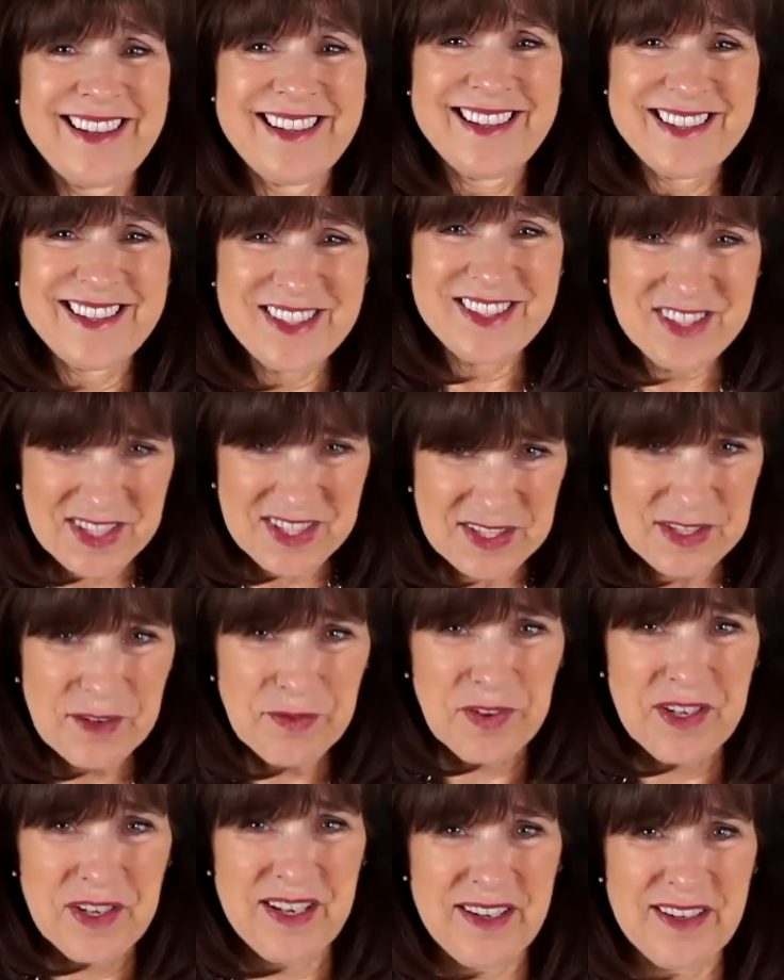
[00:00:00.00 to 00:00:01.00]

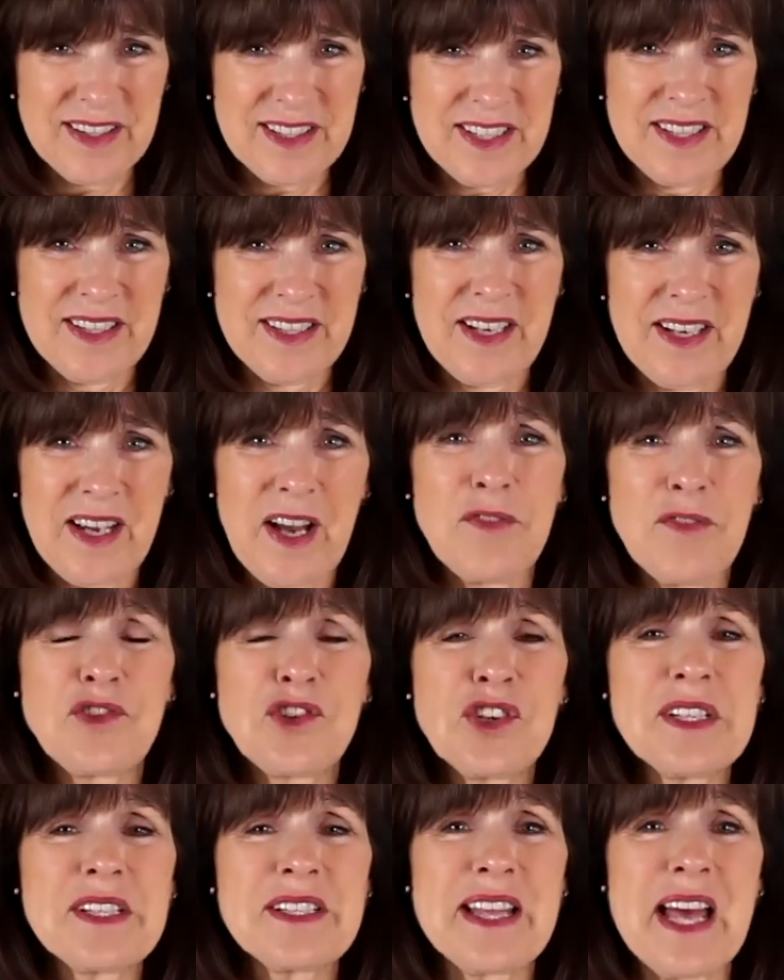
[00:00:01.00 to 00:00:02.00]
significant of
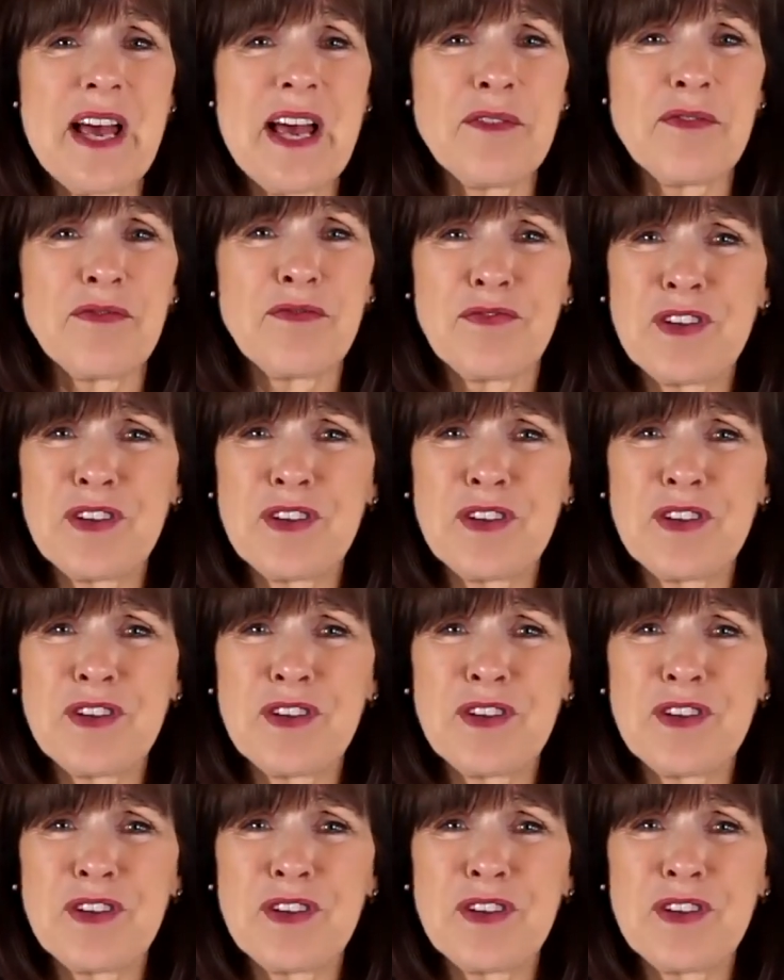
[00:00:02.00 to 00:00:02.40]
just that